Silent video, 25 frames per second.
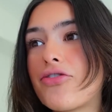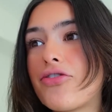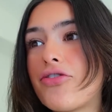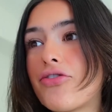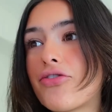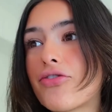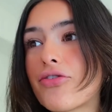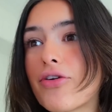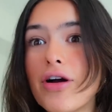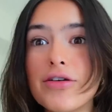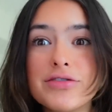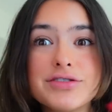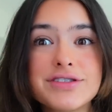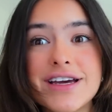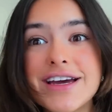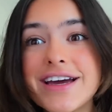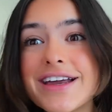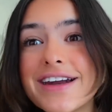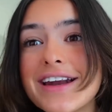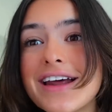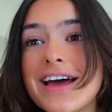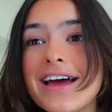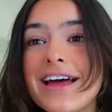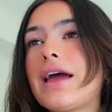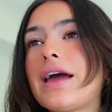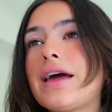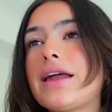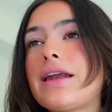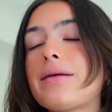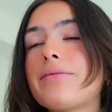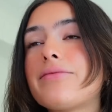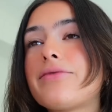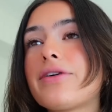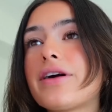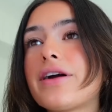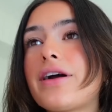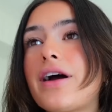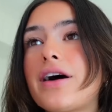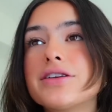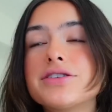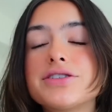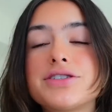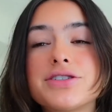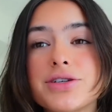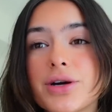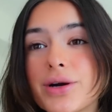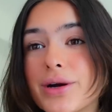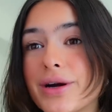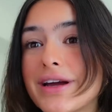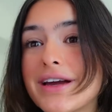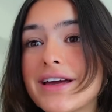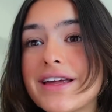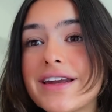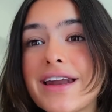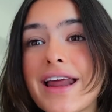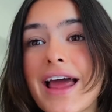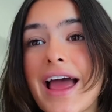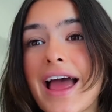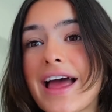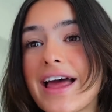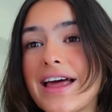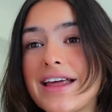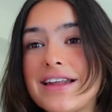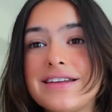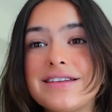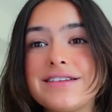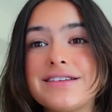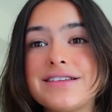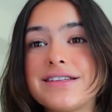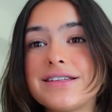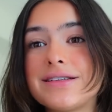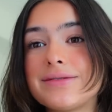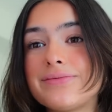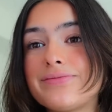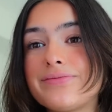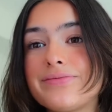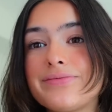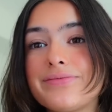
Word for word: frozen, and I'm very uncertain, and